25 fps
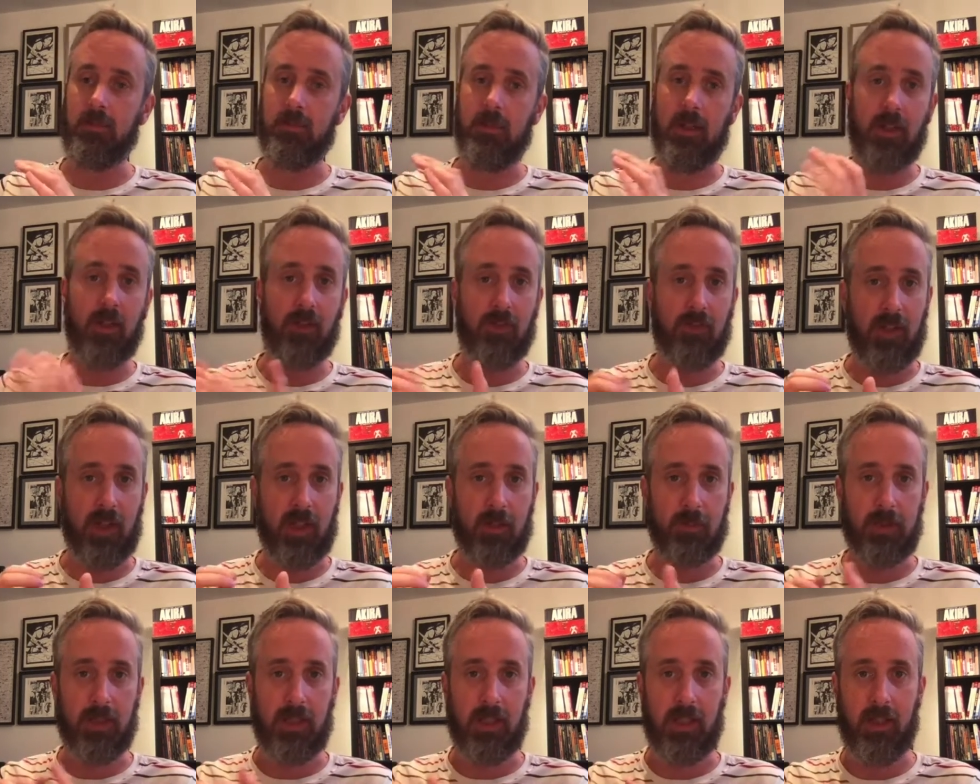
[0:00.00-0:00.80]
and his
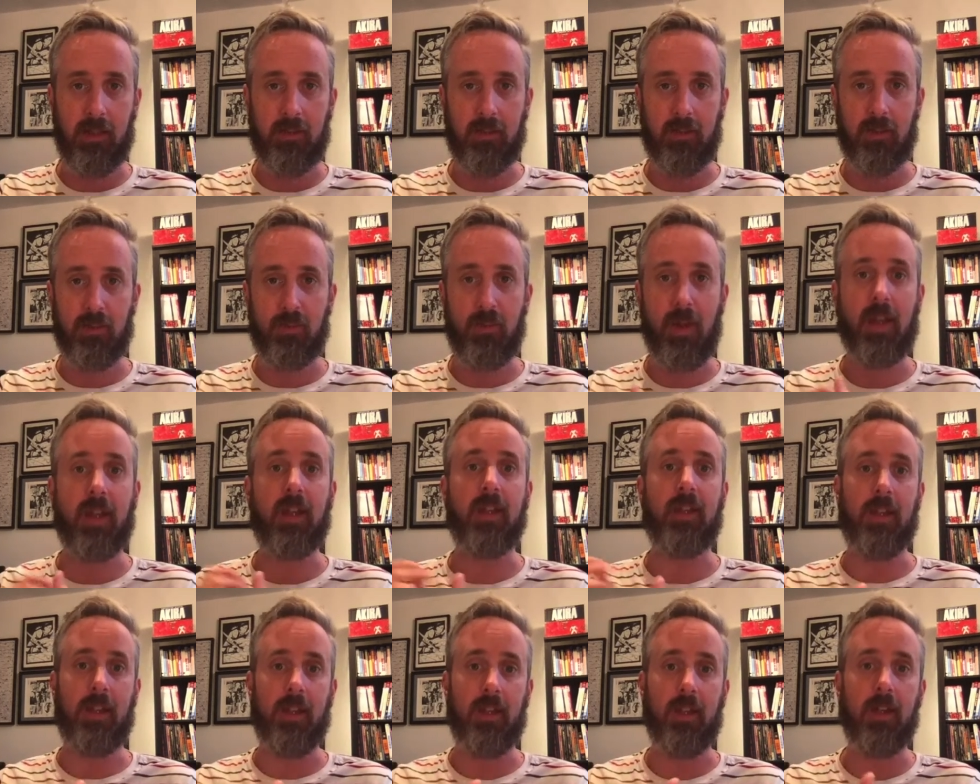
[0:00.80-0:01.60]
family and the
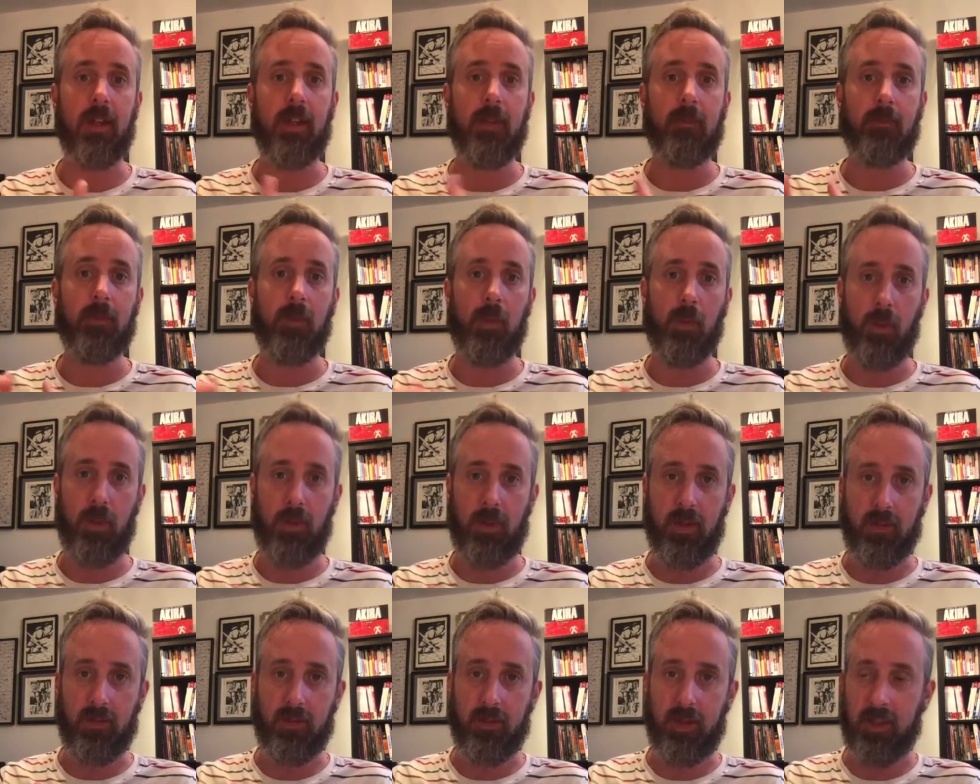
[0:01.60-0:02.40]
reckoning with
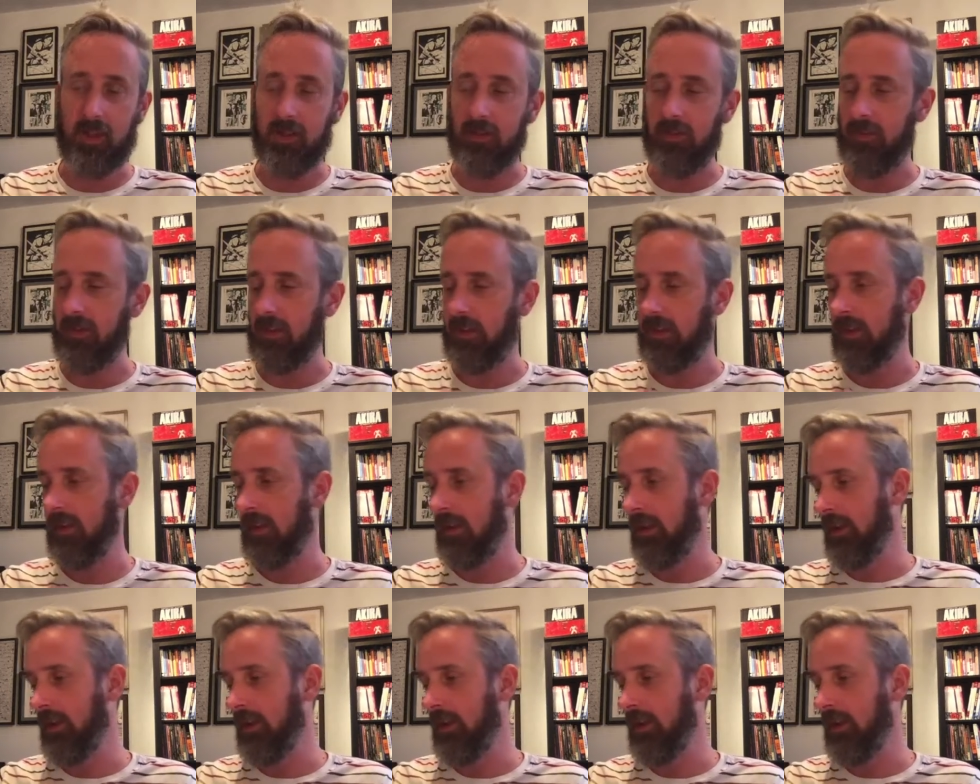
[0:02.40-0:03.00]
his legacy.